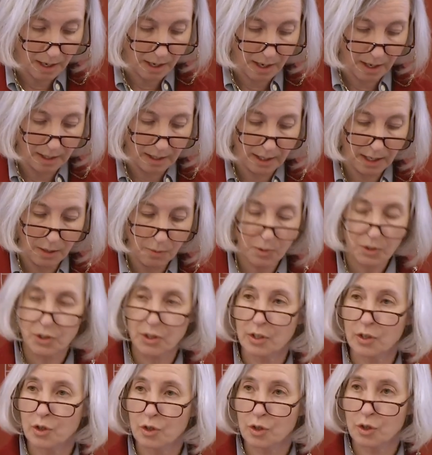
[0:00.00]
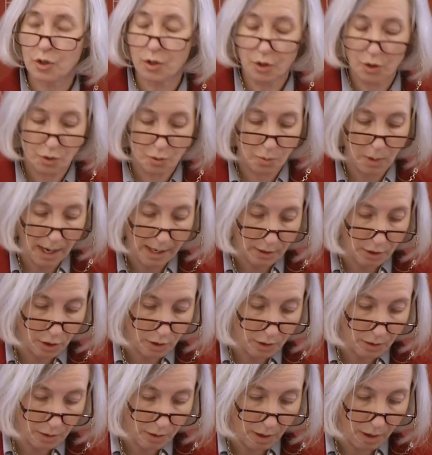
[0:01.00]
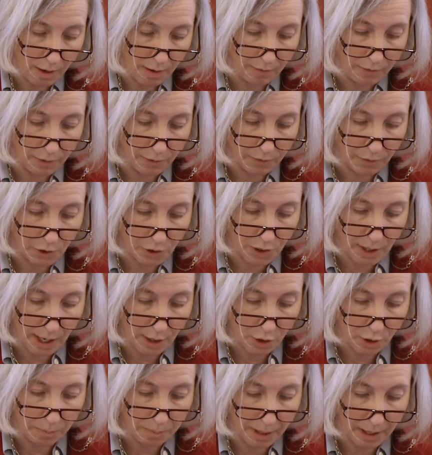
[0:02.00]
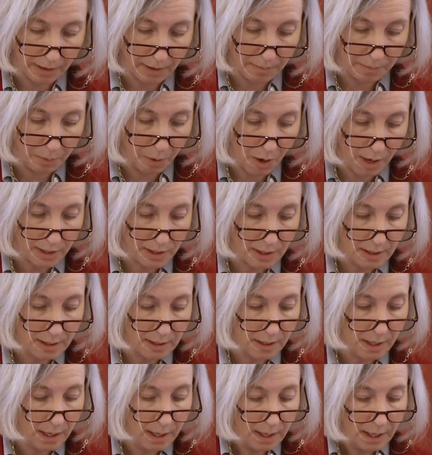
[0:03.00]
Uh, he was the, the director of the First National Bank of Boston.